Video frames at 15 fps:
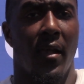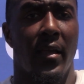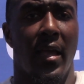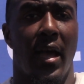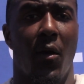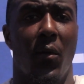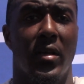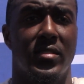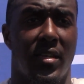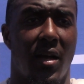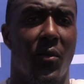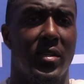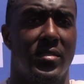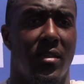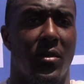Yeah, I was I
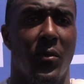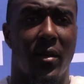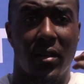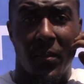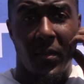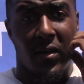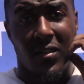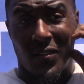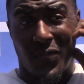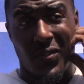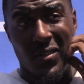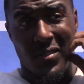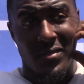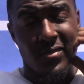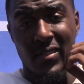was dealing with pneumonia
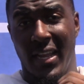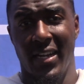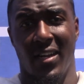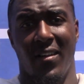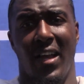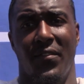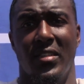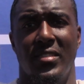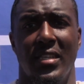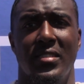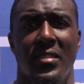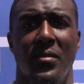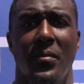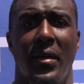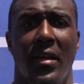for dang near half the
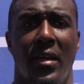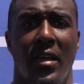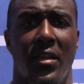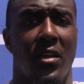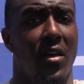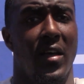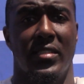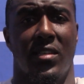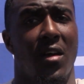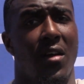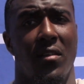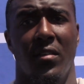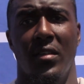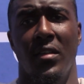season, but uh, you know that's gone.